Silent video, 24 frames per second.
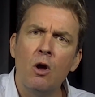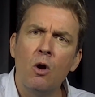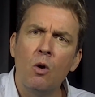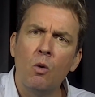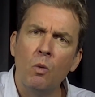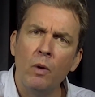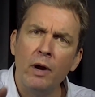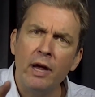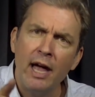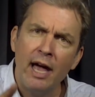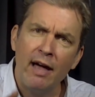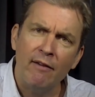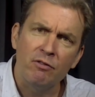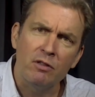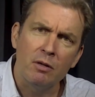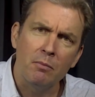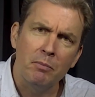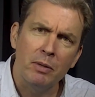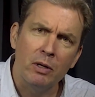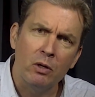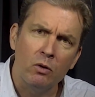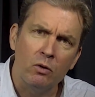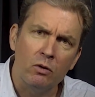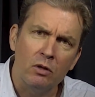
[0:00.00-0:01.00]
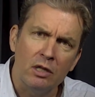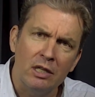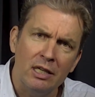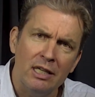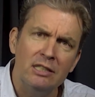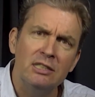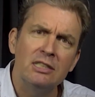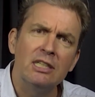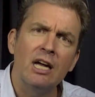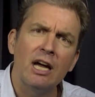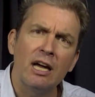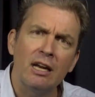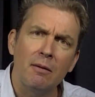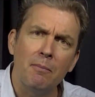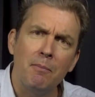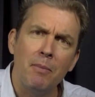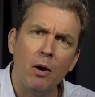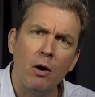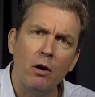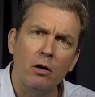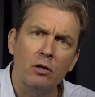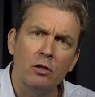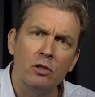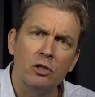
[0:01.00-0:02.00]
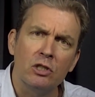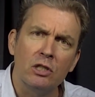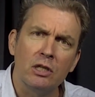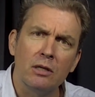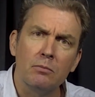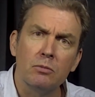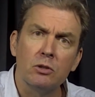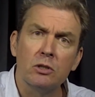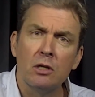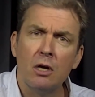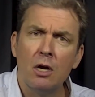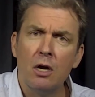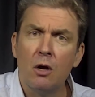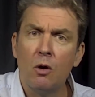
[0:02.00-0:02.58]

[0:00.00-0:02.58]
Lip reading: We have to build these kind of partnerships,